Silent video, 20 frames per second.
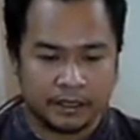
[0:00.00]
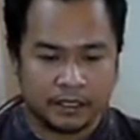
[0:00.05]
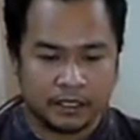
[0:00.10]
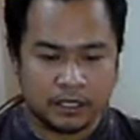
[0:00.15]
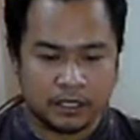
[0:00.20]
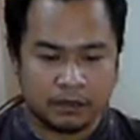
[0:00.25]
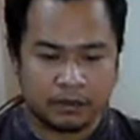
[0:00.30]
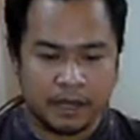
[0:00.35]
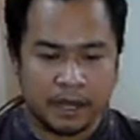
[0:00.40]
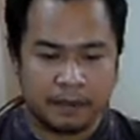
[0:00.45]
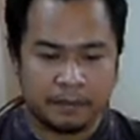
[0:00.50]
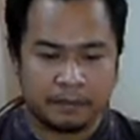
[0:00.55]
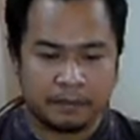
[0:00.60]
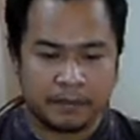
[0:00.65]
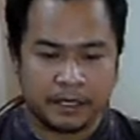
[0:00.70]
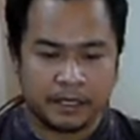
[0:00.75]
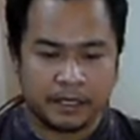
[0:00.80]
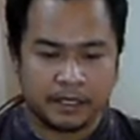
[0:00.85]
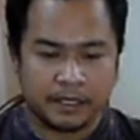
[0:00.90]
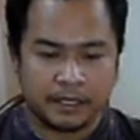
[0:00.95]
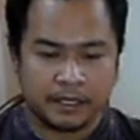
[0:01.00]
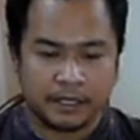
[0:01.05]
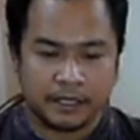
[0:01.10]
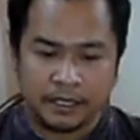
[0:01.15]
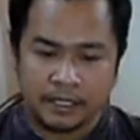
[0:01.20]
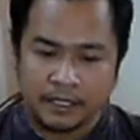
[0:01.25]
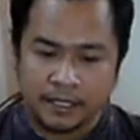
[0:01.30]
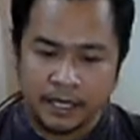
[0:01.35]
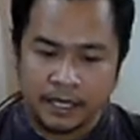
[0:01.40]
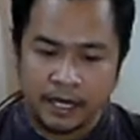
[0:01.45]
So that means
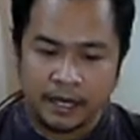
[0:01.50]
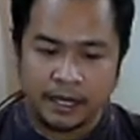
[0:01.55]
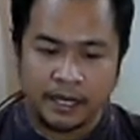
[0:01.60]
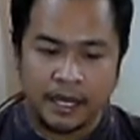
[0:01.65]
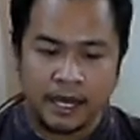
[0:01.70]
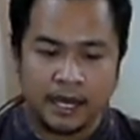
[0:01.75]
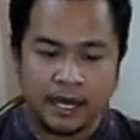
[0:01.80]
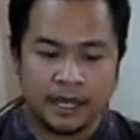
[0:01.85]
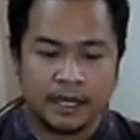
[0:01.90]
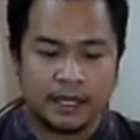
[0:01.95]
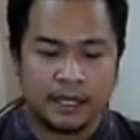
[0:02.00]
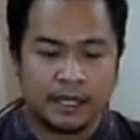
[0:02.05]
this area